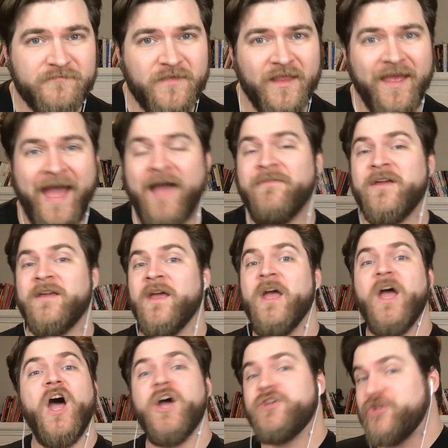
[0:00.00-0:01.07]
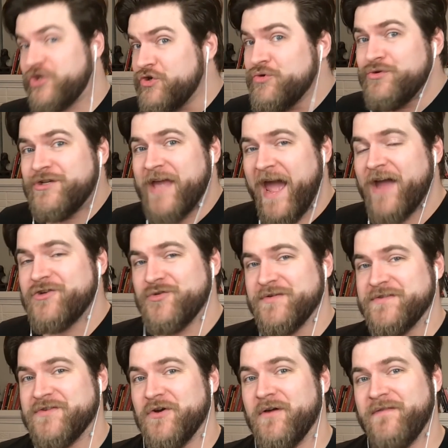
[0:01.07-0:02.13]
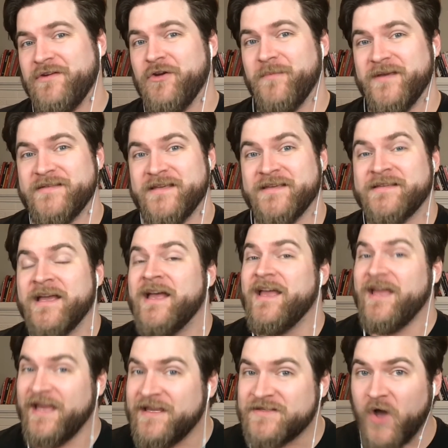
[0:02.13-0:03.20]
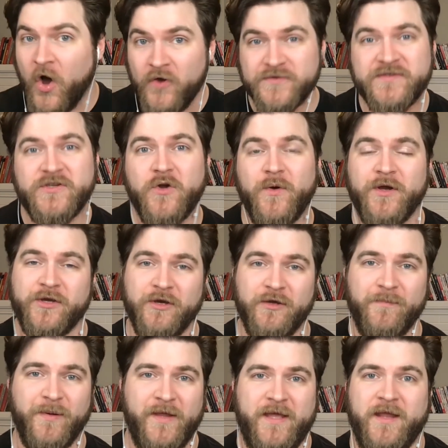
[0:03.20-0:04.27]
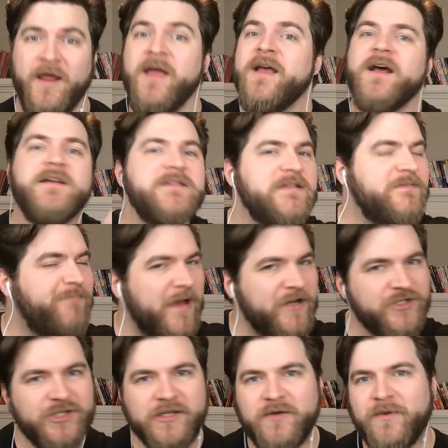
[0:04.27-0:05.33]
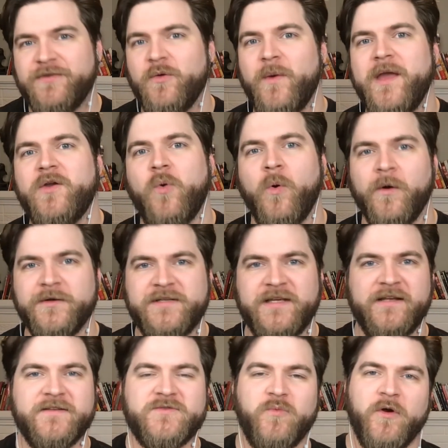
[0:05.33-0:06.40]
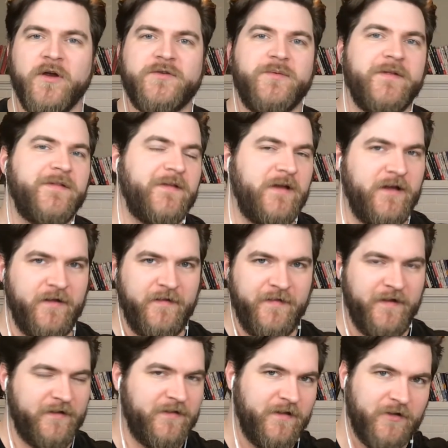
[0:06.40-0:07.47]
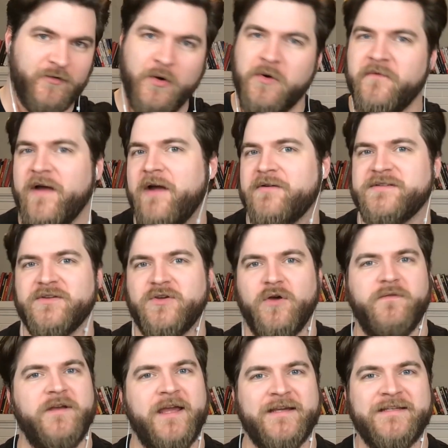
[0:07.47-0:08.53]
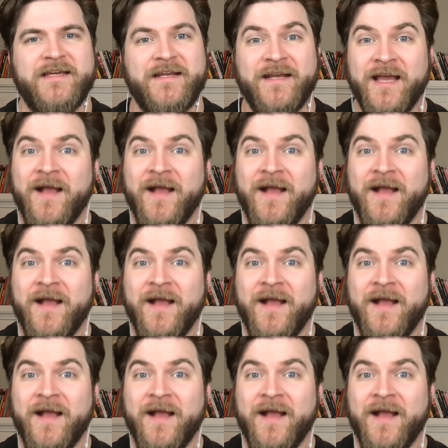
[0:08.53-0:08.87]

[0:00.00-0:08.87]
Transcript: having a huge cash reserve in your business is also a good plan, especially with the way quarantine has worked with uh, like the coronavirus and COVID 19.